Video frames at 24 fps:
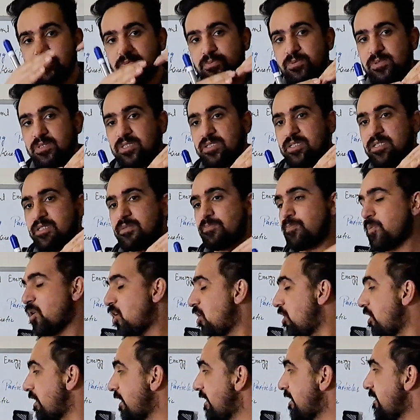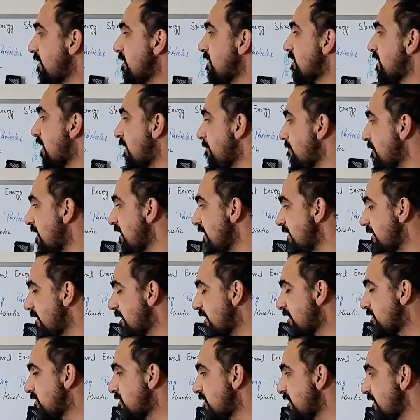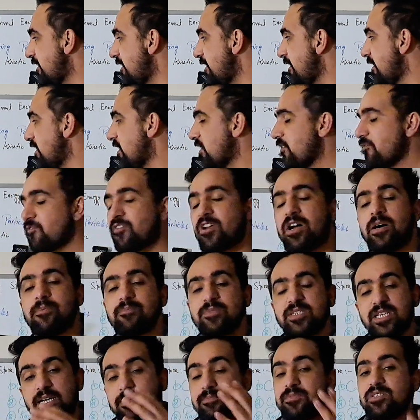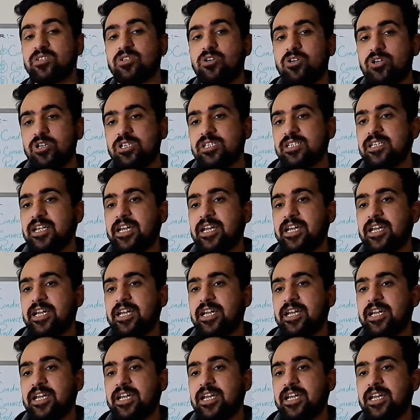store in thermal energy from some source,